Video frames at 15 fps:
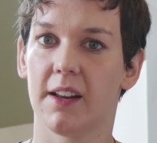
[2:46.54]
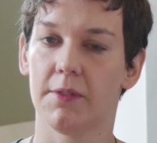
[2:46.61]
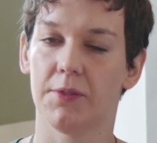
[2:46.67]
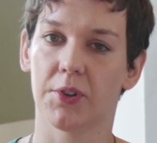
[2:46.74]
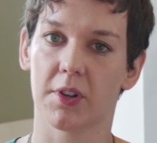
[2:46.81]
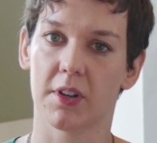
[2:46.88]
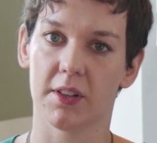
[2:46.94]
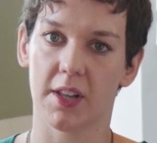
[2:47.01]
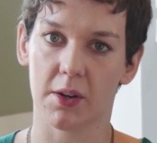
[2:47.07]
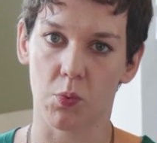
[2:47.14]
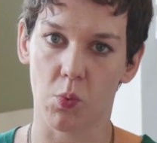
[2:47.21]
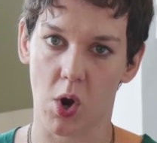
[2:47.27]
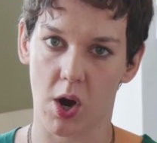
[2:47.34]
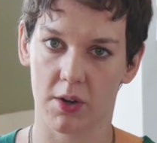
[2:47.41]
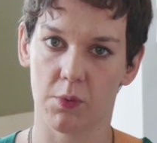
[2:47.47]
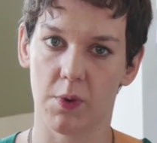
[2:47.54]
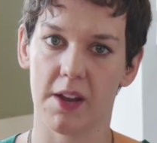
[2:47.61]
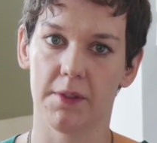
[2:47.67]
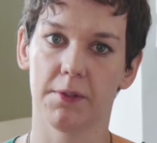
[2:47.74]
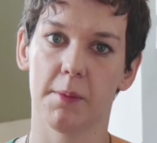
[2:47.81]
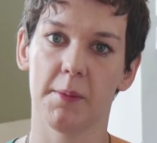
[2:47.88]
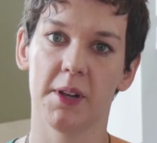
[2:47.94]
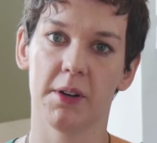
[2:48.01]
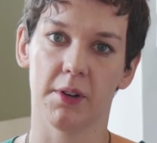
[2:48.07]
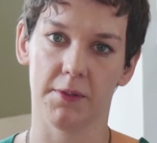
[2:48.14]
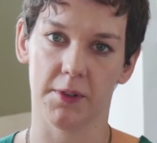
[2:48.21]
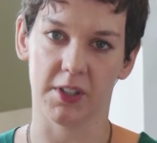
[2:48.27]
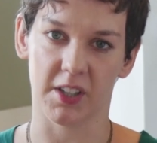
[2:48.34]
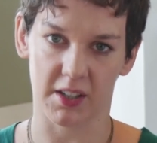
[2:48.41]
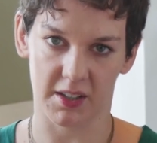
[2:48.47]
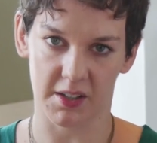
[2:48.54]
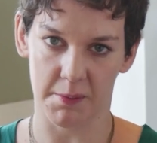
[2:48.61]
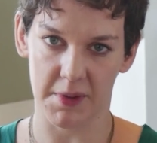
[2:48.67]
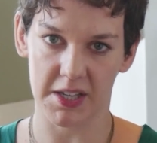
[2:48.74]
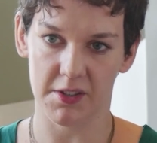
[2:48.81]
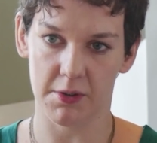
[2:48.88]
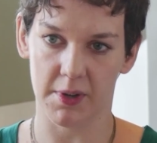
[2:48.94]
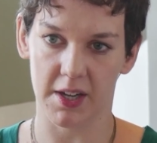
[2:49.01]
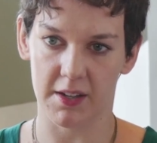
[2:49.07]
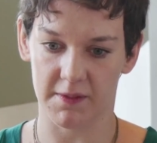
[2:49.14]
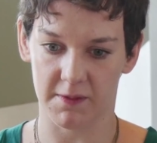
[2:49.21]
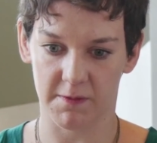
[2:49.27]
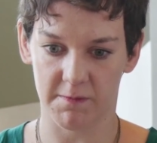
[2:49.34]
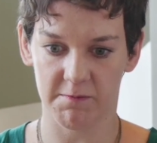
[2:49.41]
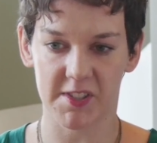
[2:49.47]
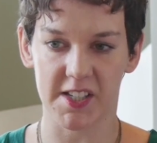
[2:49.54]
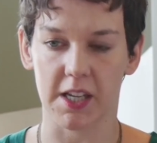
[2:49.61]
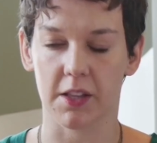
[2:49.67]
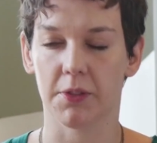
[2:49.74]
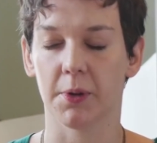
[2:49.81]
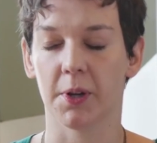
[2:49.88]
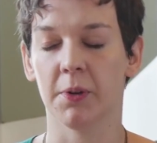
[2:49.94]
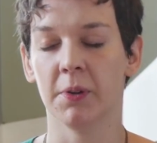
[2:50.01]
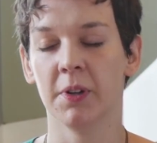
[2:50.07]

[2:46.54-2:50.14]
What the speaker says: if you're gonna like walk away from it or if you're gonna commit to it and see it through.